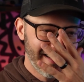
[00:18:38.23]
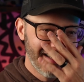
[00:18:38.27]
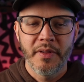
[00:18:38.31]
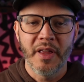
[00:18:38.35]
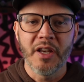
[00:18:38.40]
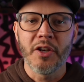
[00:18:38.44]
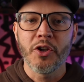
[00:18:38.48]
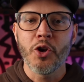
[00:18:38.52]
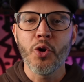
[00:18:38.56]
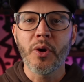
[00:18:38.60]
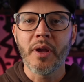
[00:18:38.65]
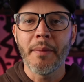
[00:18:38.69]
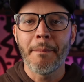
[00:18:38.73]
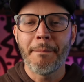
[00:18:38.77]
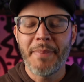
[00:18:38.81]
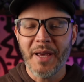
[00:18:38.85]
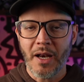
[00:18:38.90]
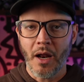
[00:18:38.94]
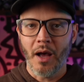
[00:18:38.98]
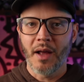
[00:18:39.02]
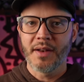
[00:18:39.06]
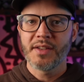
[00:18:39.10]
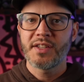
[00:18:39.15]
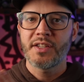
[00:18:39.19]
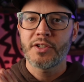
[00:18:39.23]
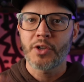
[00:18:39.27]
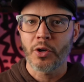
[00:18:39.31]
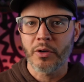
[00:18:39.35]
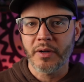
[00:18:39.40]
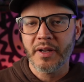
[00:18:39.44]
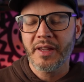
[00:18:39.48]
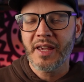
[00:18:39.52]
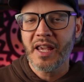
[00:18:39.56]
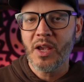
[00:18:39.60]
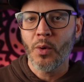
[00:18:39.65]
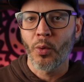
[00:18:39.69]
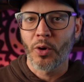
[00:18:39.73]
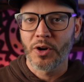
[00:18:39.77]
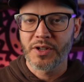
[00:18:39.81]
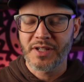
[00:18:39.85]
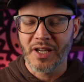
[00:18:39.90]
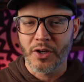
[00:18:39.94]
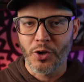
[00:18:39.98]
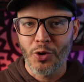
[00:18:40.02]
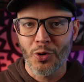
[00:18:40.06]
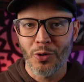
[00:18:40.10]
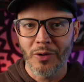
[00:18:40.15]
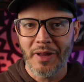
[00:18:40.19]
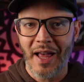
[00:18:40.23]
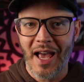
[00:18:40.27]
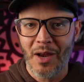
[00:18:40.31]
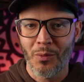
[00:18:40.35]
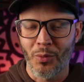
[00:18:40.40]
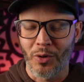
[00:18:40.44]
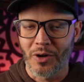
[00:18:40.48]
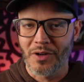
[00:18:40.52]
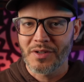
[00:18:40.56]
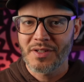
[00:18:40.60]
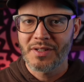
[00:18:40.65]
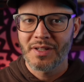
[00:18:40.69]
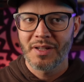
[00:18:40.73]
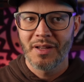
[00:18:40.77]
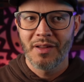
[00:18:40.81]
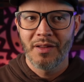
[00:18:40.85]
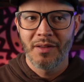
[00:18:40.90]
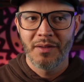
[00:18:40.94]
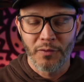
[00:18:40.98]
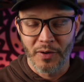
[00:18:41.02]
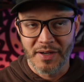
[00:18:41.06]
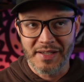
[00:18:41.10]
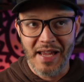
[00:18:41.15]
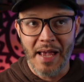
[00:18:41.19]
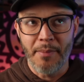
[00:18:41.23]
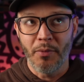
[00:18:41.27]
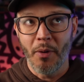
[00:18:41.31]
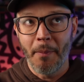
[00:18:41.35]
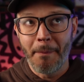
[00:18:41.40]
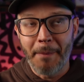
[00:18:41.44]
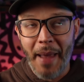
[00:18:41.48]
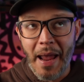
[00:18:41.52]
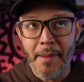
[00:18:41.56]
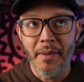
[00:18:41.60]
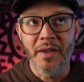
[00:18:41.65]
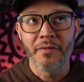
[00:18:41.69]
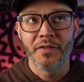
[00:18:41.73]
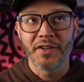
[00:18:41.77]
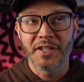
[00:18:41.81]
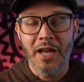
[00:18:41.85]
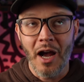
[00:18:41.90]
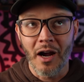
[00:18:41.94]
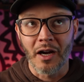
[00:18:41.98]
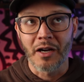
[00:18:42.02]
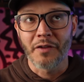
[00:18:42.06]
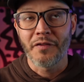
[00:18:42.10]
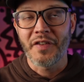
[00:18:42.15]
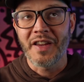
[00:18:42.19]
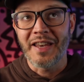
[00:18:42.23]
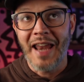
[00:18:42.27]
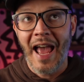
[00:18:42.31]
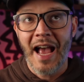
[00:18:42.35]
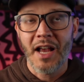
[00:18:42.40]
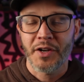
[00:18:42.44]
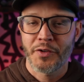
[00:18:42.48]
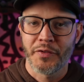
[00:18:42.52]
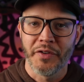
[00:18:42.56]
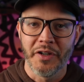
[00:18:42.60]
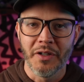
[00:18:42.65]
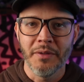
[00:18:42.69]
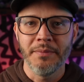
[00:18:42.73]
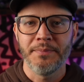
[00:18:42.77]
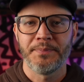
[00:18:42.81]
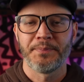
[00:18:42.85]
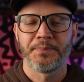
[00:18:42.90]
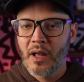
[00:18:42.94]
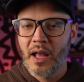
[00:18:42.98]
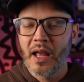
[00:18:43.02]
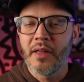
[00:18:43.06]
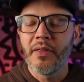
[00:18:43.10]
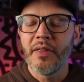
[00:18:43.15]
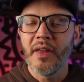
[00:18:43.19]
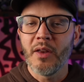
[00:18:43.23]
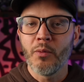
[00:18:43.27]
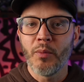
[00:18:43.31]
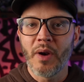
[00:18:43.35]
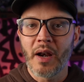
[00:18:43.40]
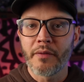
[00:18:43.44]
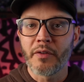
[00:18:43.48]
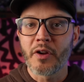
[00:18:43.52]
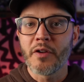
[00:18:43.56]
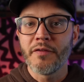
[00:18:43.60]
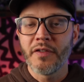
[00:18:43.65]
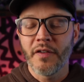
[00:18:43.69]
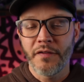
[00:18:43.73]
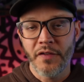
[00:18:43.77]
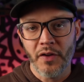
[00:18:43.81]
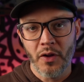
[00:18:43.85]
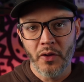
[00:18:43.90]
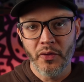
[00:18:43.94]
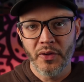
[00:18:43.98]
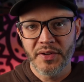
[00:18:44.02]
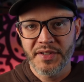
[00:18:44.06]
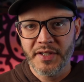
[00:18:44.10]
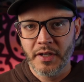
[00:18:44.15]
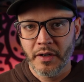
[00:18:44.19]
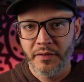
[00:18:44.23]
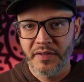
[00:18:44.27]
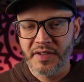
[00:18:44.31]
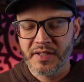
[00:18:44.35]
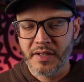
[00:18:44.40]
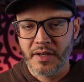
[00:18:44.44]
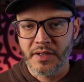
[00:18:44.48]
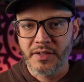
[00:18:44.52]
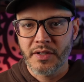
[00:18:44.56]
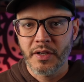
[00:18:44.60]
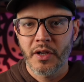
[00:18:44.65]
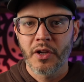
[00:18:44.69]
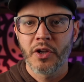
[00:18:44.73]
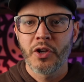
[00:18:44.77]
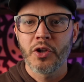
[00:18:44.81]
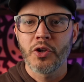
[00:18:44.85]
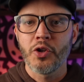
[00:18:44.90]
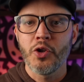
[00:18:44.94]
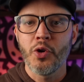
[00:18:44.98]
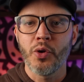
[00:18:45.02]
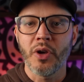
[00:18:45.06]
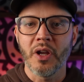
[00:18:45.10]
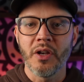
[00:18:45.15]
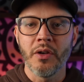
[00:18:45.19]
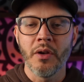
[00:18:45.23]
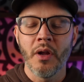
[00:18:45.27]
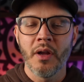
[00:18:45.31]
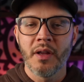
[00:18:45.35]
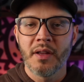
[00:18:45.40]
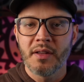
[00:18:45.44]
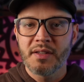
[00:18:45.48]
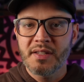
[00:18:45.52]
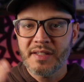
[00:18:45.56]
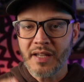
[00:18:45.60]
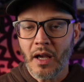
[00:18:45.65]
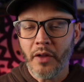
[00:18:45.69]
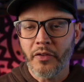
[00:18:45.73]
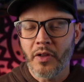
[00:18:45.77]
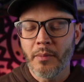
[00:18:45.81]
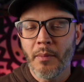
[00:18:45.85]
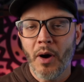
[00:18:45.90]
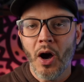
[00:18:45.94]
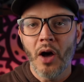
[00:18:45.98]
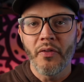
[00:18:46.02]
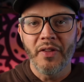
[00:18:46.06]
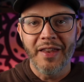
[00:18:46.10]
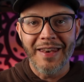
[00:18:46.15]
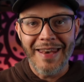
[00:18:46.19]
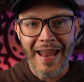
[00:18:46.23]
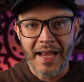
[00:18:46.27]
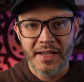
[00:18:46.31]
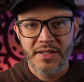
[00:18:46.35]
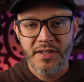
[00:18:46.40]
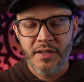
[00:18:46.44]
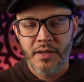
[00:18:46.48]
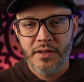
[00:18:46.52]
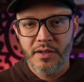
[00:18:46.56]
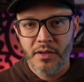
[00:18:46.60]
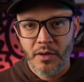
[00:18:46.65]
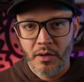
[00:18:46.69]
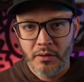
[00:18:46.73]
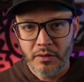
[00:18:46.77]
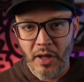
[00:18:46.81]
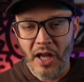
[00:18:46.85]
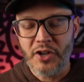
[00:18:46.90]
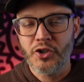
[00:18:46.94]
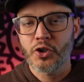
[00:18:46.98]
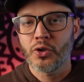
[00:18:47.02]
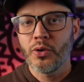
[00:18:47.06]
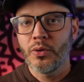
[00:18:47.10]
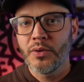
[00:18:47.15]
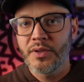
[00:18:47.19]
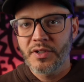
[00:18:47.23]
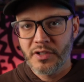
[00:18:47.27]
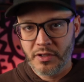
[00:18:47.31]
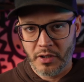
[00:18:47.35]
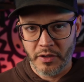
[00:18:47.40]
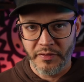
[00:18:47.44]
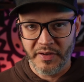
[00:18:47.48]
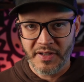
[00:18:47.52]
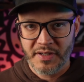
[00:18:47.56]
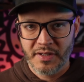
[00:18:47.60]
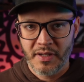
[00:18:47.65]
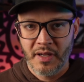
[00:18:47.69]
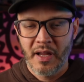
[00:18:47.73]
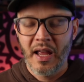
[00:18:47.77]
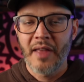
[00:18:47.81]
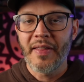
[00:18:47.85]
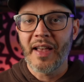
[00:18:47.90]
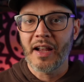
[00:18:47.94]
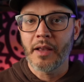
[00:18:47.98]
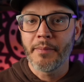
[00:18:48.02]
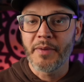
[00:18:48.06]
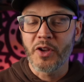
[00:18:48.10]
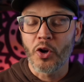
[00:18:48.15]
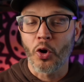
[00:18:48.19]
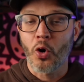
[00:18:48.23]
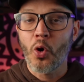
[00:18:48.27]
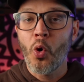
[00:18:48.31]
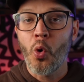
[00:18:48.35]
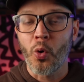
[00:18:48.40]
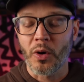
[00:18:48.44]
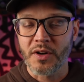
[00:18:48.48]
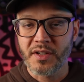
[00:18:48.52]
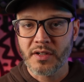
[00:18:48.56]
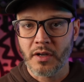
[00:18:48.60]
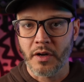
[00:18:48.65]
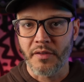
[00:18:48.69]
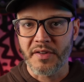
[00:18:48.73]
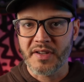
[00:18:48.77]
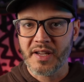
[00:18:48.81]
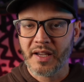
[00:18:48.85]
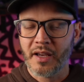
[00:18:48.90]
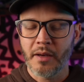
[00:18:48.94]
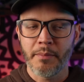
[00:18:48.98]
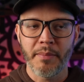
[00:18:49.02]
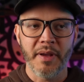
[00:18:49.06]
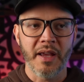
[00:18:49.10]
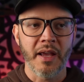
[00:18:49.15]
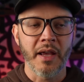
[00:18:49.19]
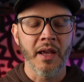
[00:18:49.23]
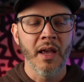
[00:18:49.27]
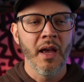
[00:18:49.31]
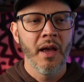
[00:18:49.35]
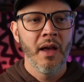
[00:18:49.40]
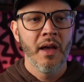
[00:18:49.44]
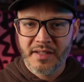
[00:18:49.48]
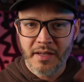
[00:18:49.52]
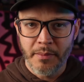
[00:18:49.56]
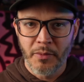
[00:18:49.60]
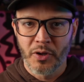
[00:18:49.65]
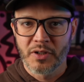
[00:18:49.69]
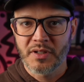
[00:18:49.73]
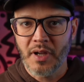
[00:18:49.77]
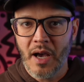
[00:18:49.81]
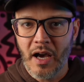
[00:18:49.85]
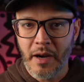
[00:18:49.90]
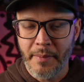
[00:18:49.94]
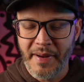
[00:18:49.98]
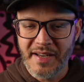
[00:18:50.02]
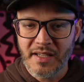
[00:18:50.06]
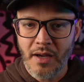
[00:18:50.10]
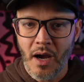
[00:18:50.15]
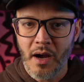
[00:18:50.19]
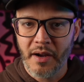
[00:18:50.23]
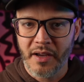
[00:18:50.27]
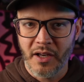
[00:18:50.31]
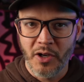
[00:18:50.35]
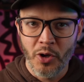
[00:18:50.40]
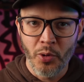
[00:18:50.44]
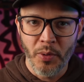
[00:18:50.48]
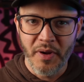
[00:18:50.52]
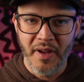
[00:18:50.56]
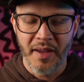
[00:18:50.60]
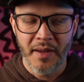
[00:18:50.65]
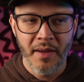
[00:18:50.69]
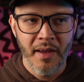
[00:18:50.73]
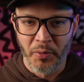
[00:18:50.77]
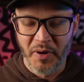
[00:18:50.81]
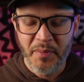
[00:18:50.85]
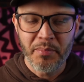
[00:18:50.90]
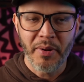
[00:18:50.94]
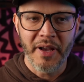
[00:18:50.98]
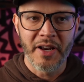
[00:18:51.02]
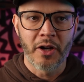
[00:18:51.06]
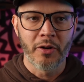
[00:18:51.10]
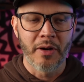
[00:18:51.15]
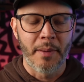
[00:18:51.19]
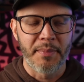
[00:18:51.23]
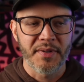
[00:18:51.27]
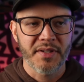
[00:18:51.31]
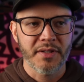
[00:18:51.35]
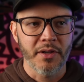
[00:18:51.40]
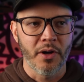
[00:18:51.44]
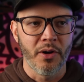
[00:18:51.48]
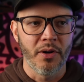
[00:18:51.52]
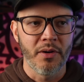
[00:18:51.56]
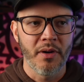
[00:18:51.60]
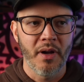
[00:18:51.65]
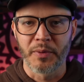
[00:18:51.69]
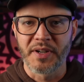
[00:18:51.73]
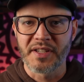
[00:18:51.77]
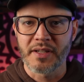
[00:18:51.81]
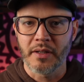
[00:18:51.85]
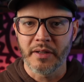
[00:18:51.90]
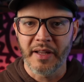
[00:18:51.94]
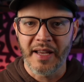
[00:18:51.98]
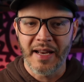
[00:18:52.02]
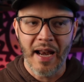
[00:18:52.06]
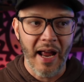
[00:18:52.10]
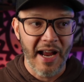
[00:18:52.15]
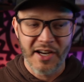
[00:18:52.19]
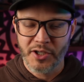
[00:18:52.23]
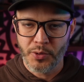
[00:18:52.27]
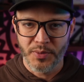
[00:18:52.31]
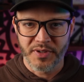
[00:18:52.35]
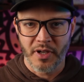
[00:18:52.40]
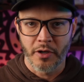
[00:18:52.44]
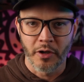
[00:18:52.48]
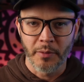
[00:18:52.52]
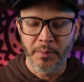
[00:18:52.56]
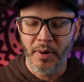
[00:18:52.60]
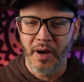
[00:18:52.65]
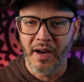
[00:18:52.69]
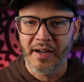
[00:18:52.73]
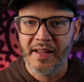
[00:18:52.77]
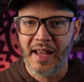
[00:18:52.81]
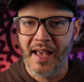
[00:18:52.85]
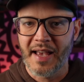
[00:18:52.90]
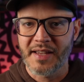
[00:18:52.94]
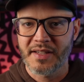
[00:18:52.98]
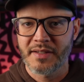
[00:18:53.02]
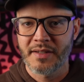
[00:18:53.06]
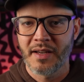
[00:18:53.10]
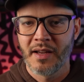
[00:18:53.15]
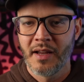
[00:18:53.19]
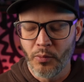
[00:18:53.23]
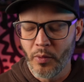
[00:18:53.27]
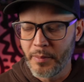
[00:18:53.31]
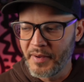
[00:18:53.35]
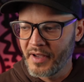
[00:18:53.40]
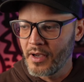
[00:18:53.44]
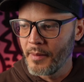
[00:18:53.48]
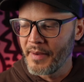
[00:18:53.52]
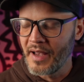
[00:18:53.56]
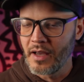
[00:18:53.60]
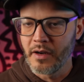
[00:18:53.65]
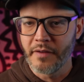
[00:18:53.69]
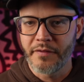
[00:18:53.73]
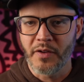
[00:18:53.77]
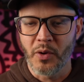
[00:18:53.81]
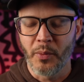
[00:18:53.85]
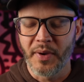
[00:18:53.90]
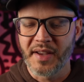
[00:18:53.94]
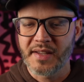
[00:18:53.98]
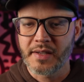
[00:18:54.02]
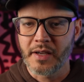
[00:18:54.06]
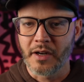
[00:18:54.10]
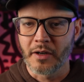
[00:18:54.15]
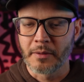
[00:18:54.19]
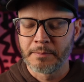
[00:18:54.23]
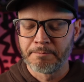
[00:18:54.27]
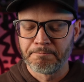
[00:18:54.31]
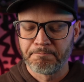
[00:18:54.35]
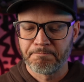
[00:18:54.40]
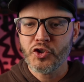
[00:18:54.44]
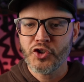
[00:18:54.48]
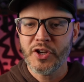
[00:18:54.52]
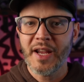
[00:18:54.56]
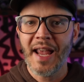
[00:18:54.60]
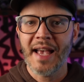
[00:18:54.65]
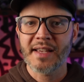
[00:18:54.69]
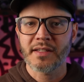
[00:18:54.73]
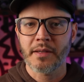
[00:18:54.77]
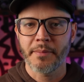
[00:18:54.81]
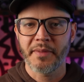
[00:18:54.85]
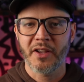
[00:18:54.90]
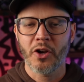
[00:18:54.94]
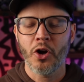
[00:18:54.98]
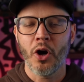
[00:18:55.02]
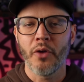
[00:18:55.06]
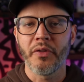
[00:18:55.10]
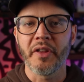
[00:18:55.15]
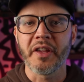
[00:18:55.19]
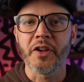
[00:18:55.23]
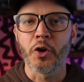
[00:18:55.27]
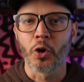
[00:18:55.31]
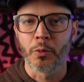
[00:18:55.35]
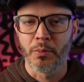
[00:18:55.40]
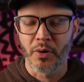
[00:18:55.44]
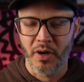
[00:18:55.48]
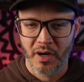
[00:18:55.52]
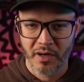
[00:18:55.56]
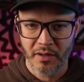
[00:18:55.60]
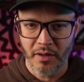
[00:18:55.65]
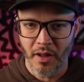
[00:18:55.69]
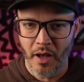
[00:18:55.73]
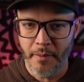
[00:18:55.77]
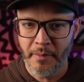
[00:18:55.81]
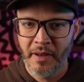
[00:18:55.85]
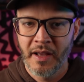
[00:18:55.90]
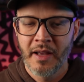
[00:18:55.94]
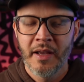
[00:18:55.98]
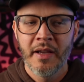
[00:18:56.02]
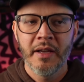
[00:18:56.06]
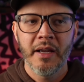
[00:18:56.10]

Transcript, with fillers: Then you can bid on certain keywords in Google AdWords, for example, baby photography Nashville. And then whenever you fulfill on those services, you can sell them on the next logical service. And that can be your core service. It can be similar to Anna Mae Tonkin, who we replayed her episode recently. And I actually was on her podcast. We'll be coming out in a few weeks here. She has something called the Yearbook Club.